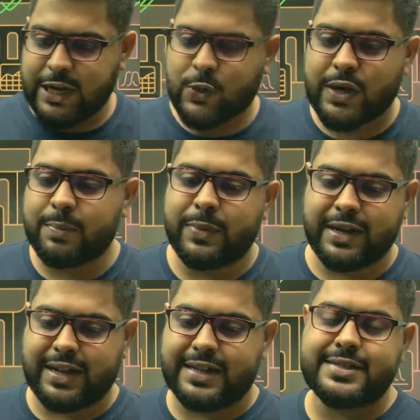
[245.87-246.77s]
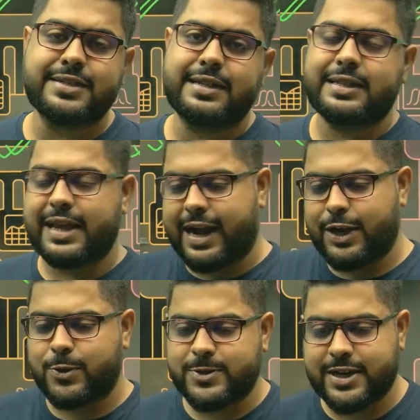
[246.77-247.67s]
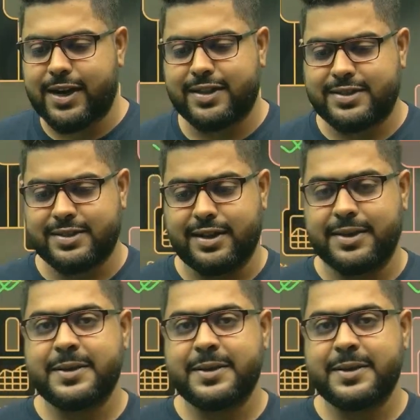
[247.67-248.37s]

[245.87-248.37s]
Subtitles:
to complete this. They had to start this early.